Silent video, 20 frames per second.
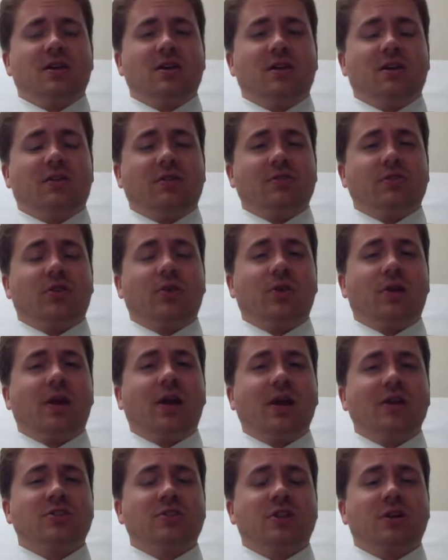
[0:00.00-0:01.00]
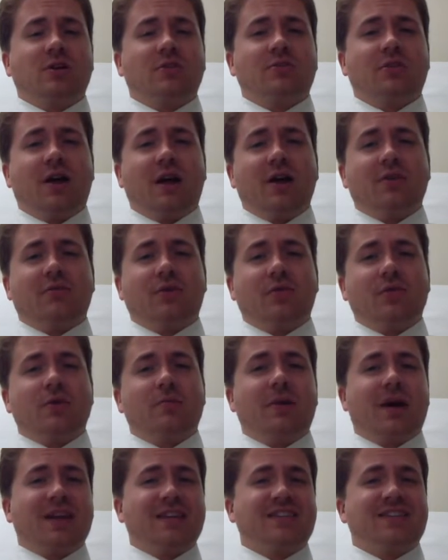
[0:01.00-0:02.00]
a degradation of life over the
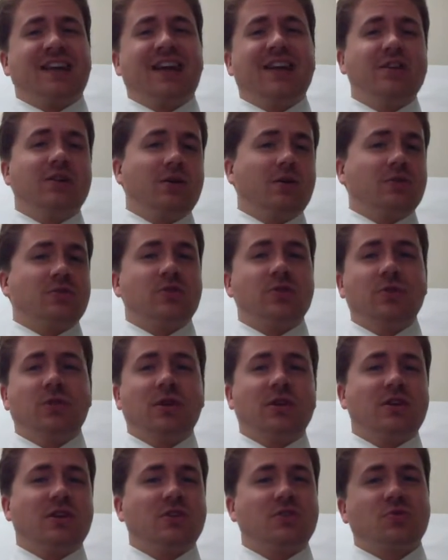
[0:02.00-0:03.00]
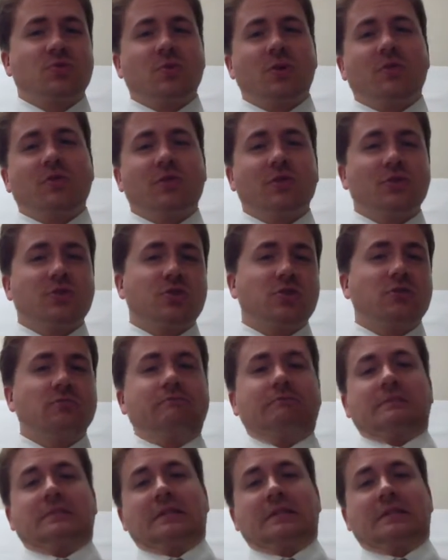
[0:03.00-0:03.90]
past 10 years due to the Industrial Revolution?